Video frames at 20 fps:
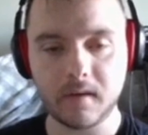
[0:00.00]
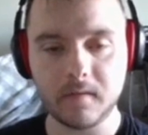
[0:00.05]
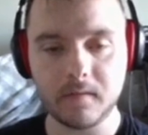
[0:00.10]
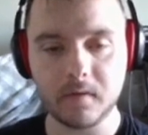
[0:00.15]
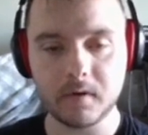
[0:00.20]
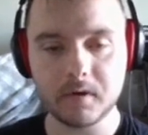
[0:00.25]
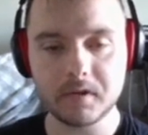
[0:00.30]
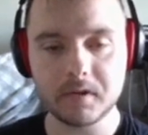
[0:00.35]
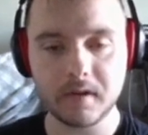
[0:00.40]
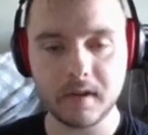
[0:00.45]

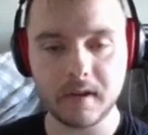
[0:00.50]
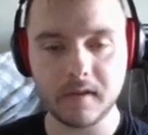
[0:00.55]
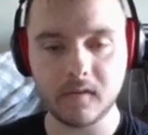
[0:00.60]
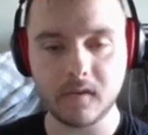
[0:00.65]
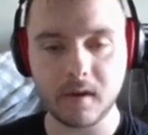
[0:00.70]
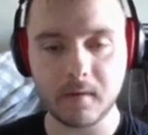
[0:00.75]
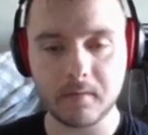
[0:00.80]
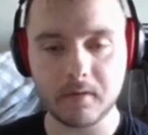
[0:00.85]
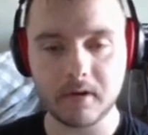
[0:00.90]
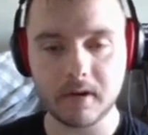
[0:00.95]
Unfortunately, it's
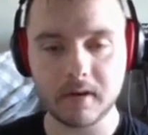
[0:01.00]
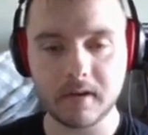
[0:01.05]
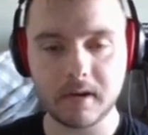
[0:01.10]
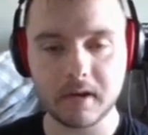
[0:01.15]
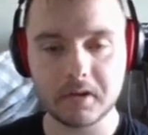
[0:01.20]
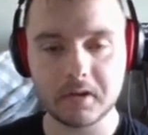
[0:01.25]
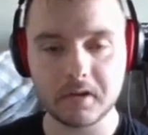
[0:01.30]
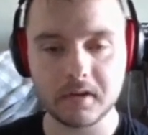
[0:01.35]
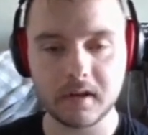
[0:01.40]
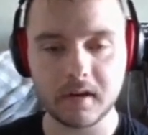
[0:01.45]
come to our
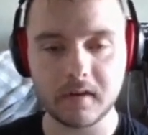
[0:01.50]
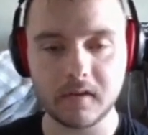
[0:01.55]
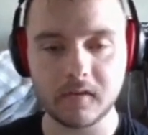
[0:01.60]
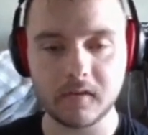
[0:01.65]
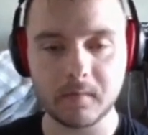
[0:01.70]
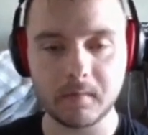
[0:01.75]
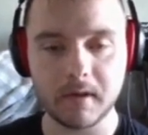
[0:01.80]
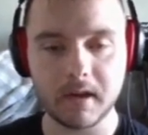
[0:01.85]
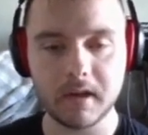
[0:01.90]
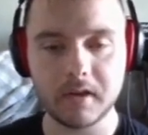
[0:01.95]
attention that there are
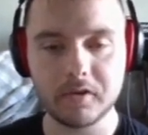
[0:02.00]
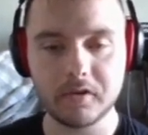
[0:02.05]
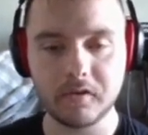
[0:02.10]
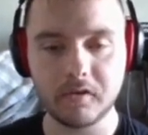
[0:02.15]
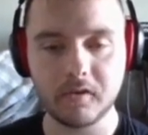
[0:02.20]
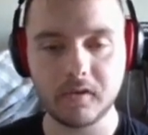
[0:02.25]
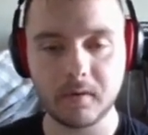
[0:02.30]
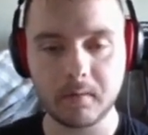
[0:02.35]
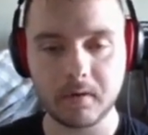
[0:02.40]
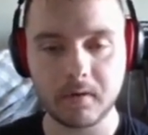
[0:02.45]
some
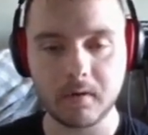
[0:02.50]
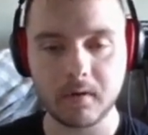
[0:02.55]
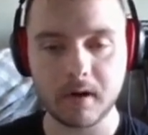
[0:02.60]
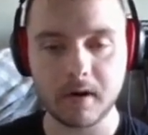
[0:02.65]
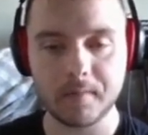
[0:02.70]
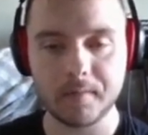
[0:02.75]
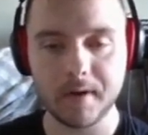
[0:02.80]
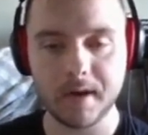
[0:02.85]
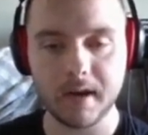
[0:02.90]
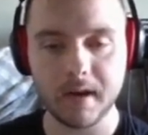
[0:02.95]
issues that
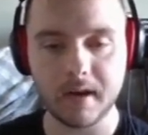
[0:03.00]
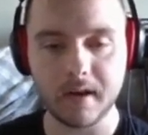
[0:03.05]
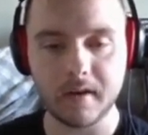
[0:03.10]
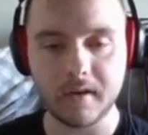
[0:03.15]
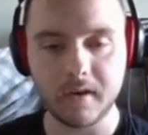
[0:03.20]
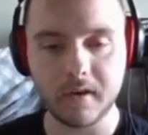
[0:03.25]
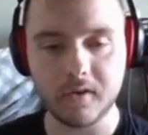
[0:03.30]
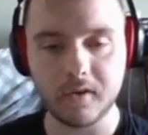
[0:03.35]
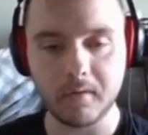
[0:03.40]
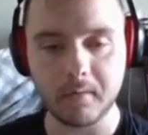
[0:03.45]
require immediate
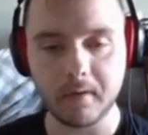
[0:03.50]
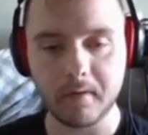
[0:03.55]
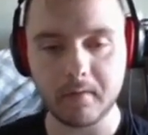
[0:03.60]
attention.